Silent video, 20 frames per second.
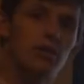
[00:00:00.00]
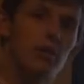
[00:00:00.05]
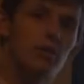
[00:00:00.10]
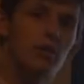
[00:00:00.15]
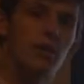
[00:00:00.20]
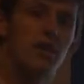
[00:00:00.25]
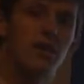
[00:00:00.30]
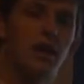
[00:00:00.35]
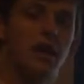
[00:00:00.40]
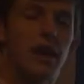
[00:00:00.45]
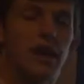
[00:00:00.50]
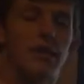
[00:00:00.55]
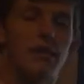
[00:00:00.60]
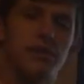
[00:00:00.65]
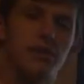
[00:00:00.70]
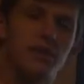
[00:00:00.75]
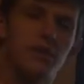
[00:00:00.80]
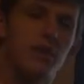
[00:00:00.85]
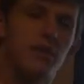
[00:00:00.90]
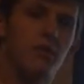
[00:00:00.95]
that we wanted to have
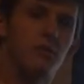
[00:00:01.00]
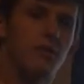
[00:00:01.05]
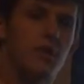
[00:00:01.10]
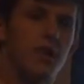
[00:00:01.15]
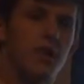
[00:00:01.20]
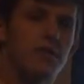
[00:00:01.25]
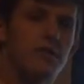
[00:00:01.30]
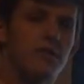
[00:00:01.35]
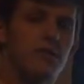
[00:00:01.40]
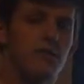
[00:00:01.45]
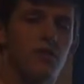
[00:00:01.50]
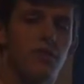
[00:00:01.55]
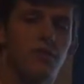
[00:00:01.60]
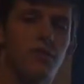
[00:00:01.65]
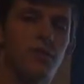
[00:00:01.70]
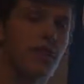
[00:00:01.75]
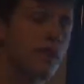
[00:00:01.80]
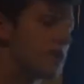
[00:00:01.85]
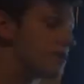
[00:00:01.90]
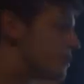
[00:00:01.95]
our selling price of our
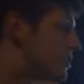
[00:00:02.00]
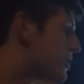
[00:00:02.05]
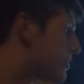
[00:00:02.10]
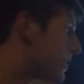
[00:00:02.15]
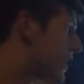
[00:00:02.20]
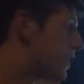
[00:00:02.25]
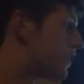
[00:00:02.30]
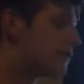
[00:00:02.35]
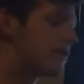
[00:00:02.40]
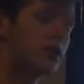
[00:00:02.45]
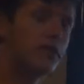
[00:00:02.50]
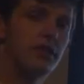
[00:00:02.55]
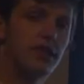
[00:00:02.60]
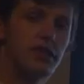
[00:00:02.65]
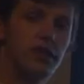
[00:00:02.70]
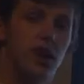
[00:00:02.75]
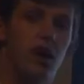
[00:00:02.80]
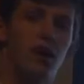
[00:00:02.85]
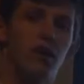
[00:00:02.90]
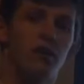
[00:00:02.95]
BRG be at
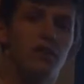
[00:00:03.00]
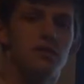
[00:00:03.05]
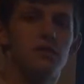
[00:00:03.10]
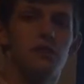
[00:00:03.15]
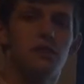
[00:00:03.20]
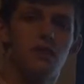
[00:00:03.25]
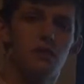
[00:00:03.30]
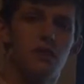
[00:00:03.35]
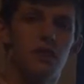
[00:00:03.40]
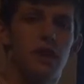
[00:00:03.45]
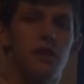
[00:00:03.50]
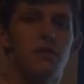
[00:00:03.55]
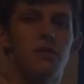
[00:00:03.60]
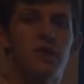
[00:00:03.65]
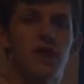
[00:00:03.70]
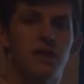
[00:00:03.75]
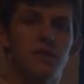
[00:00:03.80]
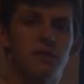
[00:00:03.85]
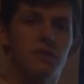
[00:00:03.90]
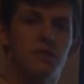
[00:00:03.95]
$50, and the way
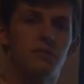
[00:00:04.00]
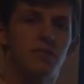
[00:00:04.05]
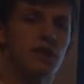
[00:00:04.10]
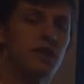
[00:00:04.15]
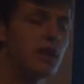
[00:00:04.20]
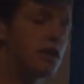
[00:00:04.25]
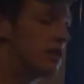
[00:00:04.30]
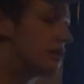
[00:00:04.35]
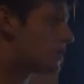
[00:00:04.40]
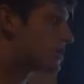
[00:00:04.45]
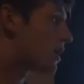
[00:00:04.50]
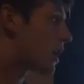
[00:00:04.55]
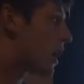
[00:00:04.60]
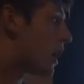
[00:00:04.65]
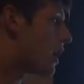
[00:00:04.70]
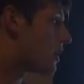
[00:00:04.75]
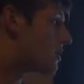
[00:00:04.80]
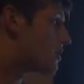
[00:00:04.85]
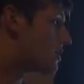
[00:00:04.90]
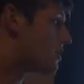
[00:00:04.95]
we estimated this
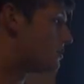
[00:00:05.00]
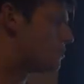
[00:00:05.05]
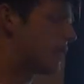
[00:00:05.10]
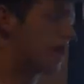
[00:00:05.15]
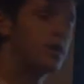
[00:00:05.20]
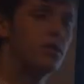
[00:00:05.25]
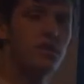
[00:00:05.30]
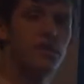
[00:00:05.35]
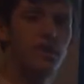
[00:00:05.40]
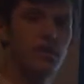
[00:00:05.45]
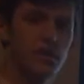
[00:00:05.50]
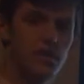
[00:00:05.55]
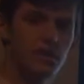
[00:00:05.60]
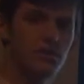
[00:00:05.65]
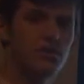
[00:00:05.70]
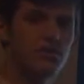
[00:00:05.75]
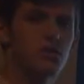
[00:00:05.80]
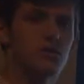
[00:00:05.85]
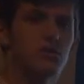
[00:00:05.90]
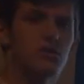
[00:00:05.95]
cost was by doing
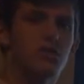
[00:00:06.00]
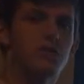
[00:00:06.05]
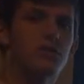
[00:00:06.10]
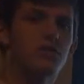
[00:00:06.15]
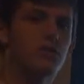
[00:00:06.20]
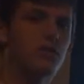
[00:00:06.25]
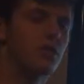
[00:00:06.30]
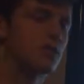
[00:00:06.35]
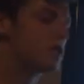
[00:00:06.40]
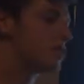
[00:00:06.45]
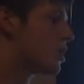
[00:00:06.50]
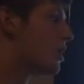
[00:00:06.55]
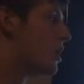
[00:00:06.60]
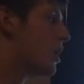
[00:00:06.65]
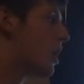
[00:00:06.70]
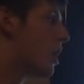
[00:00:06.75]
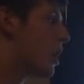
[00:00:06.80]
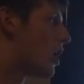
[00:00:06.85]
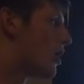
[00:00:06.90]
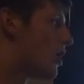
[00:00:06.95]
additional research
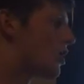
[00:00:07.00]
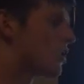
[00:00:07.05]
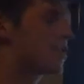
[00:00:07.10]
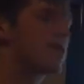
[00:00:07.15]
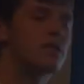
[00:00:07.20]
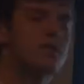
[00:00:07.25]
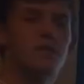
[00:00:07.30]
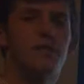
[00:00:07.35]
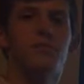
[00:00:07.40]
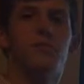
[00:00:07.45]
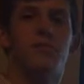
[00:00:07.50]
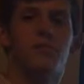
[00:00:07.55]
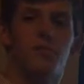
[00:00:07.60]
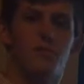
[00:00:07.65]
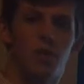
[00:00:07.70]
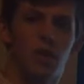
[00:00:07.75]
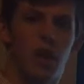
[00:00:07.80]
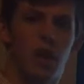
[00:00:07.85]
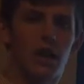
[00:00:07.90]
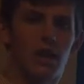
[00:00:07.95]
on other similar
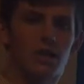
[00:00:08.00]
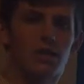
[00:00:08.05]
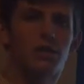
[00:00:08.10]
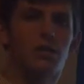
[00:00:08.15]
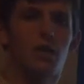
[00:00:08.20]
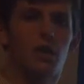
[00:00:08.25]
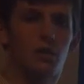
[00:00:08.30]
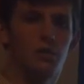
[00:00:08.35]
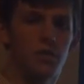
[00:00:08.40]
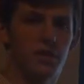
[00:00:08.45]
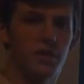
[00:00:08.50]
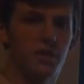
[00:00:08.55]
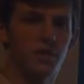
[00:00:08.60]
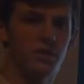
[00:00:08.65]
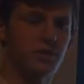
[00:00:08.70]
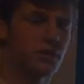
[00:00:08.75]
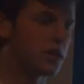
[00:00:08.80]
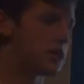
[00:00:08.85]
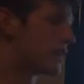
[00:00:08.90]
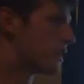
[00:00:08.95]
products to our
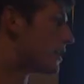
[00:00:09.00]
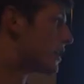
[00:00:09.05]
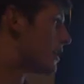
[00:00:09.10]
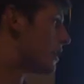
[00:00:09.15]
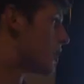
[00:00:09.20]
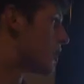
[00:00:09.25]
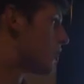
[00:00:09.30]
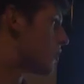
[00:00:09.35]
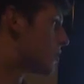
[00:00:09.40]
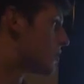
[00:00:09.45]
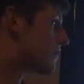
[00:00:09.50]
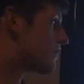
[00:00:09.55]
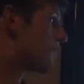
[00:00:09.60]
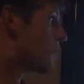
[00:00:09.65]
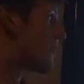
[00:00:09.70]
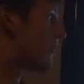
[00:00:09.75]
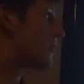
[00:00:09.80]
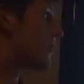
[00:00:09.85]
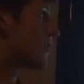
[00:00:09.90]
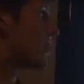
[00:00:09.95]
BRG. We
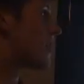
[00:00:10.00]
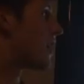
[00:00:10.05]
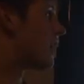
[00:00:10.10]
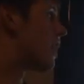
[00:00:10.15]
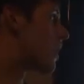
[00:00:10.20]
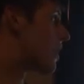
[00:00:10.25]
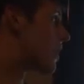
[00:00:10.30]
found